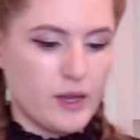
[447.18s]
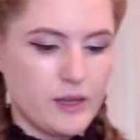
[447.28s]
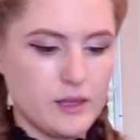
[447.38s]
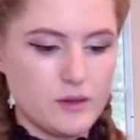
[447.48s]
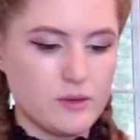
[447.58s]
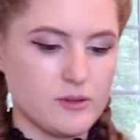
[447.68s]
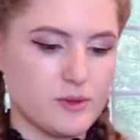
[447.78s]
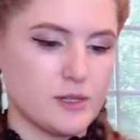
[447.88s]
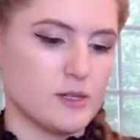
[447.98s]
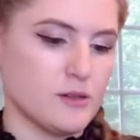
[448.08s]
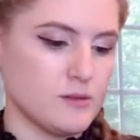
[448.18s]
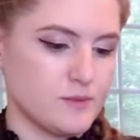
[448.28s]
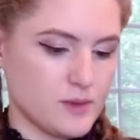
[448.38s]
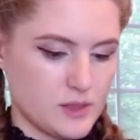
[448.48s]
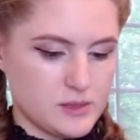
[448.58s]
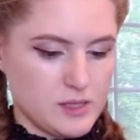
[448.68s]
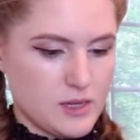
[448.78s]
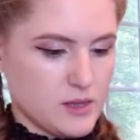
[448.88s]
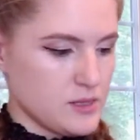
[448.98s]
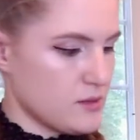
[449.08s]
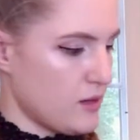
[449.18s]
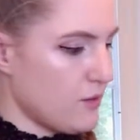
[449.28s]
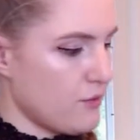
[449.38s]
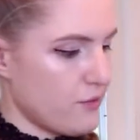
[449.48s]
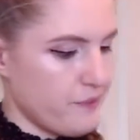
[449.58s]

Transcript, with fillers: I think what I'm gonna do is take this off.